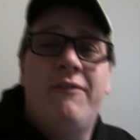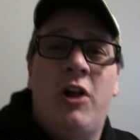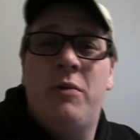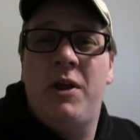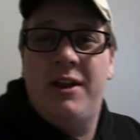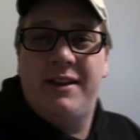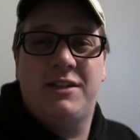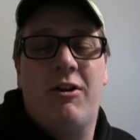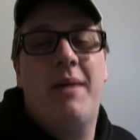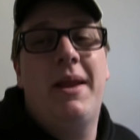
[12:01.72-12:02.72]
Follow me on
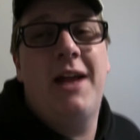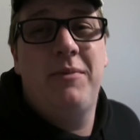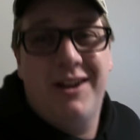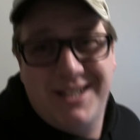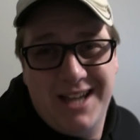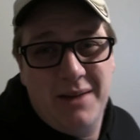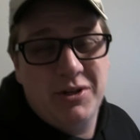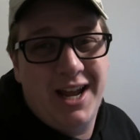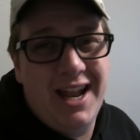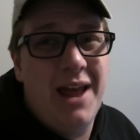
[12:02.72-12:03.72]
Instagram and add me on
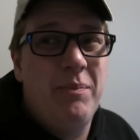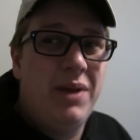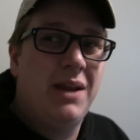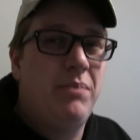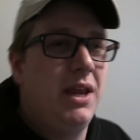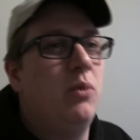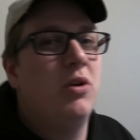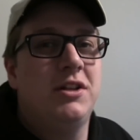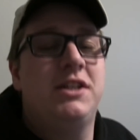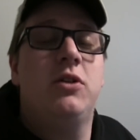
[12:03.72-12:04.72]
Snapchat at
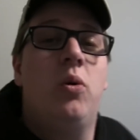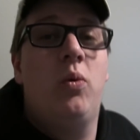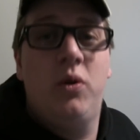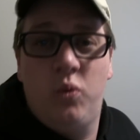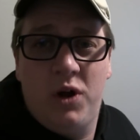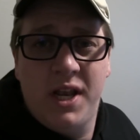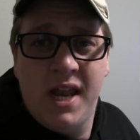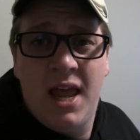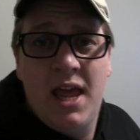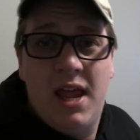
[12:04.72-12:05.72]

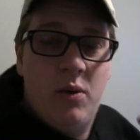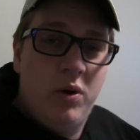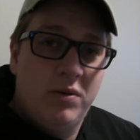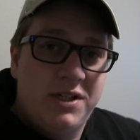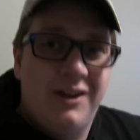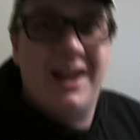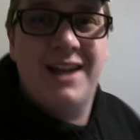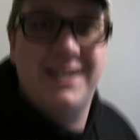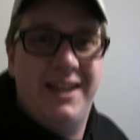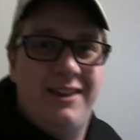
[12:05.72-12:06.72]
BigB1011. We will see you
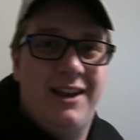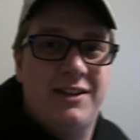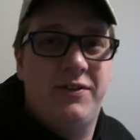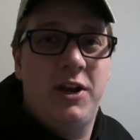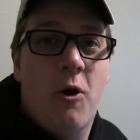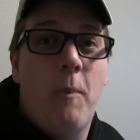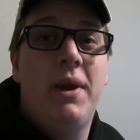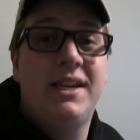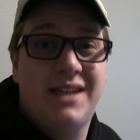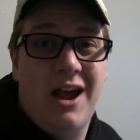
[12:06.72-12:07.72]
guys in the next video.
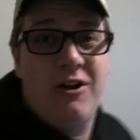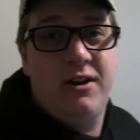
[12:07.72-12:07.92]
Peace out.